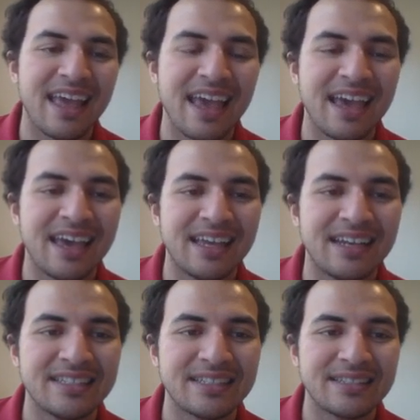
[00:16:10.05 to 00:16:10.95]

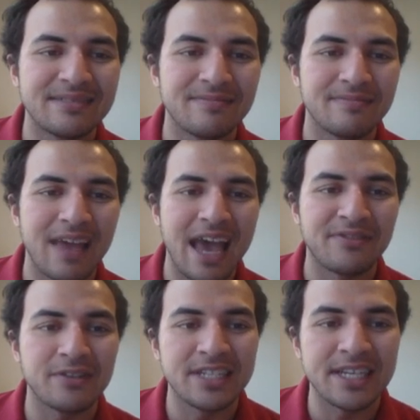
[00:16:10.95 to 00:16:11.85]
and
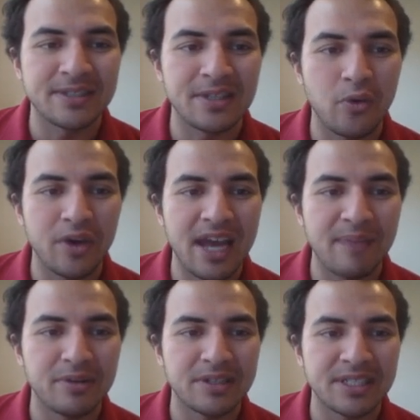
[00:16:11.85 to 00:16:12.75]
after he takes the queen, I
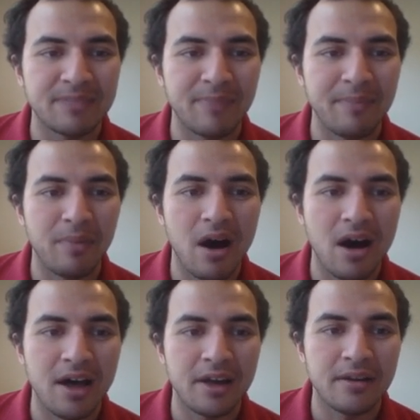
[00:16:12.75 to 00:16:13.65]
push my
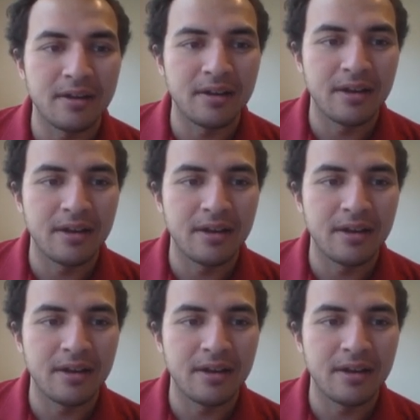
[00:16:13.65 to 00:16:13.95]
pawn,